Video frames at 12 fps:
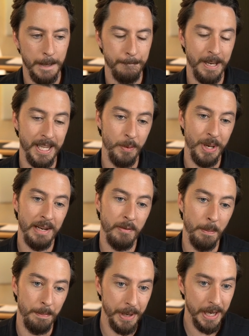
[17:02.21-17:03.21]
And then we have a
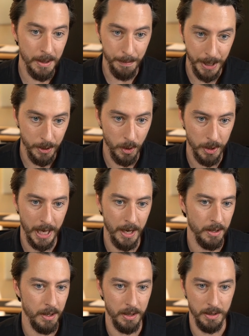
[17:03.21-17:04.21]
big B-roll
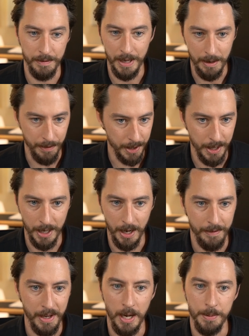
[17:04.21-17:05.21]
catalog of everything
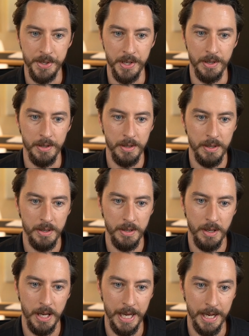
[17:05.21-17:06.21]
I've captured.
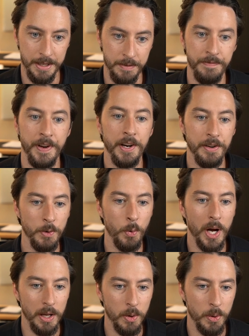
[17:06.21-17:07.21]
And it's very
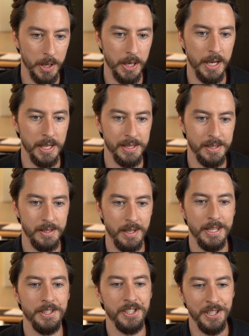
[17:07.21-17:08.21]
well organized,
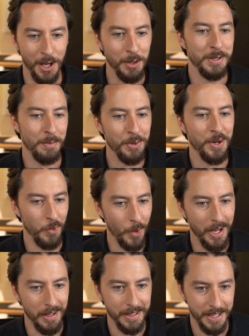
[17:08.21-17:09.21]
and she knows it pretty
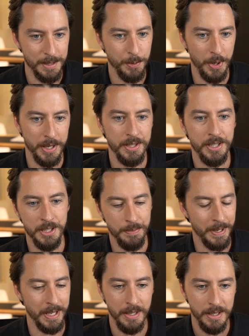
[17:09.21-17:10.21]
well at this point. She's
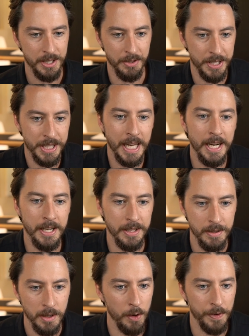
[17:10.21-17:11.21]
edited
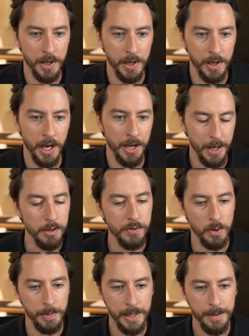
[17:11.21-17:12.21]
over 100 videos
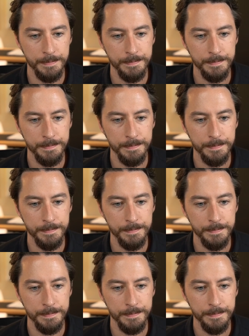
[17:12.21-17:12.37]
for me.